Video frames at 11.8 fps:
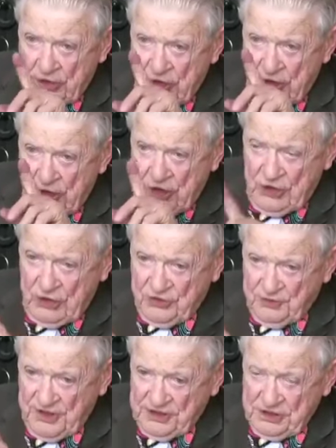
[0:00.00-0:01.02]
The
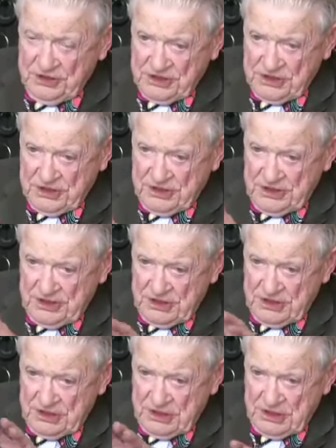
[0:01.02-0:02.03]
specialist that,
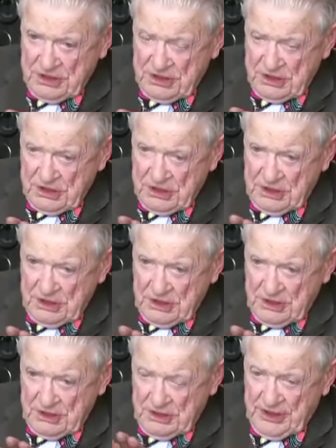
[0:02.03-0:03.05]

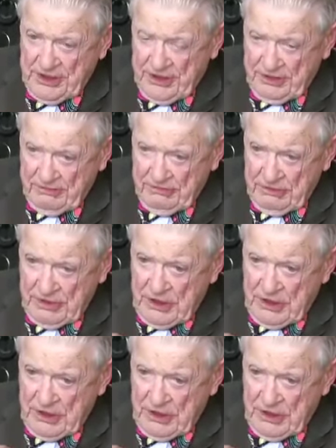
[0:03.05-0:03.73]
uh, that I have,